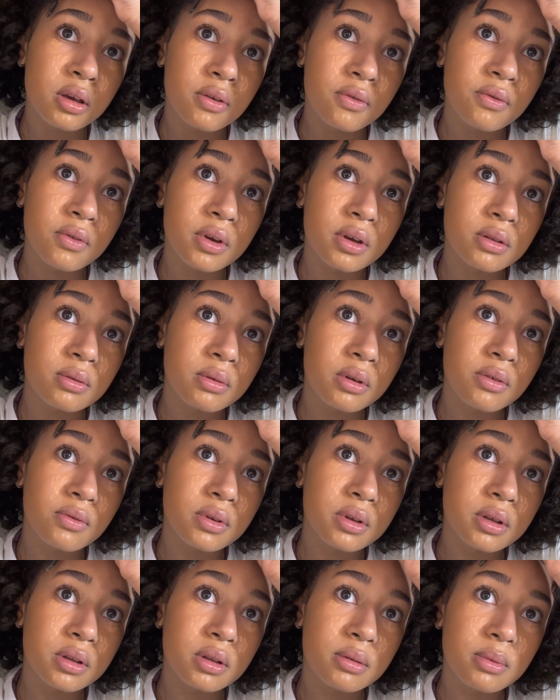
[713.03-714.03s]
fix whatever
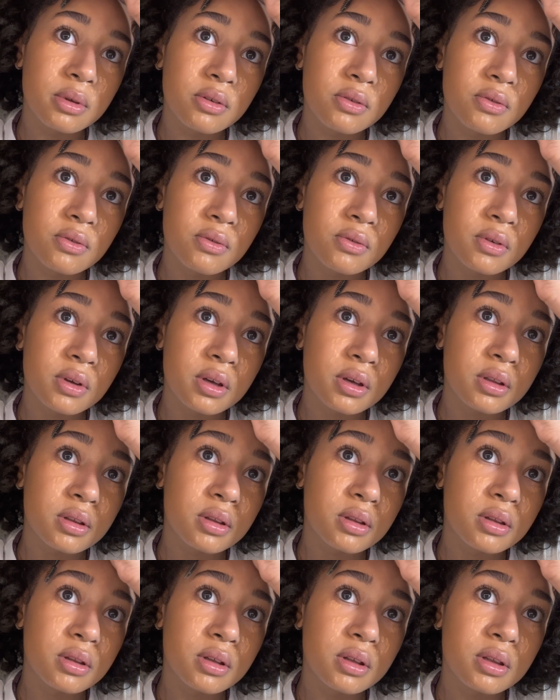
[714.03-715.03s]
needs to be fixed
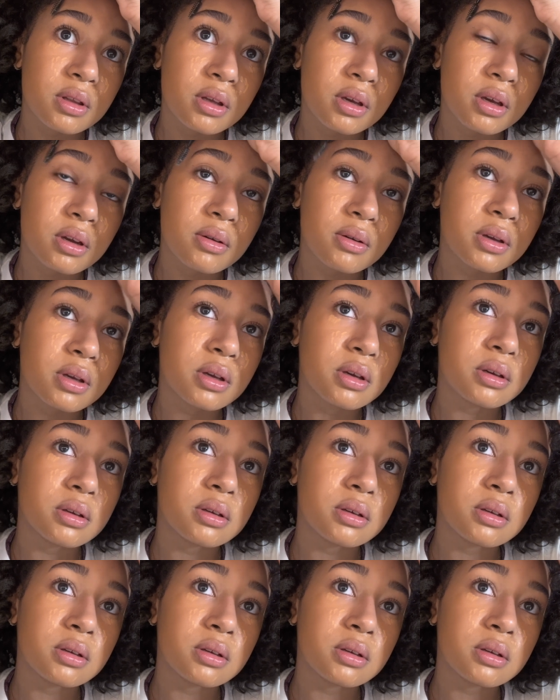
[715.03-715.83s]
in this area.